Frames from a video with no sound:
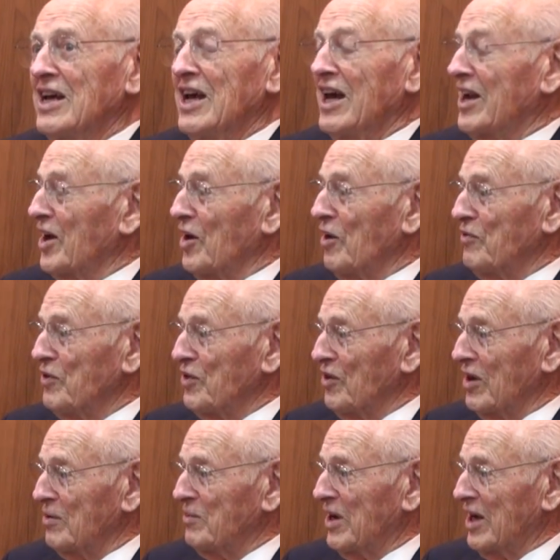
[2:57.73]
And I often thought
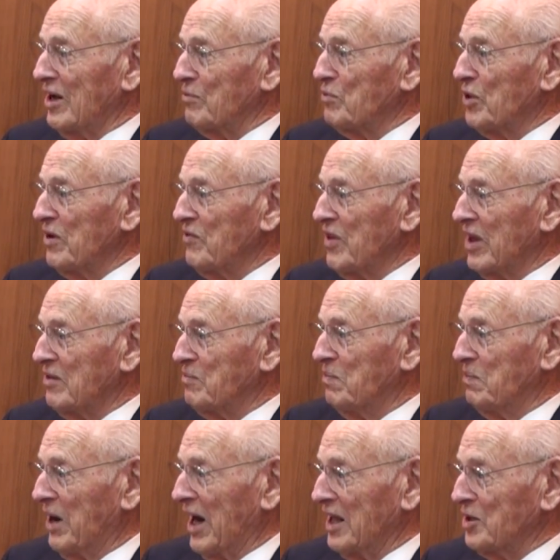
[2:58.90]
about how brave that
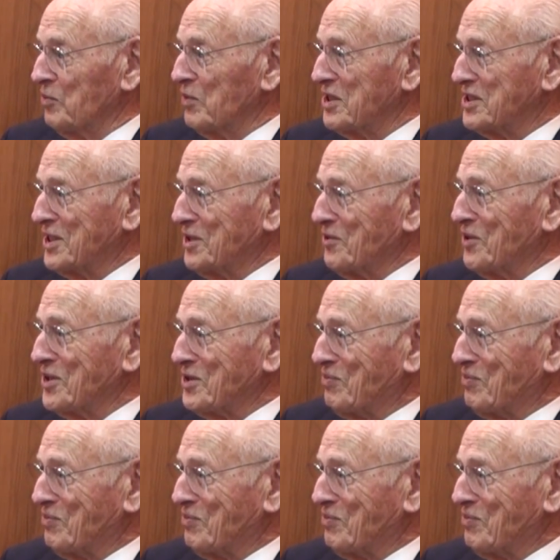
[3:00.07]
pilot was that was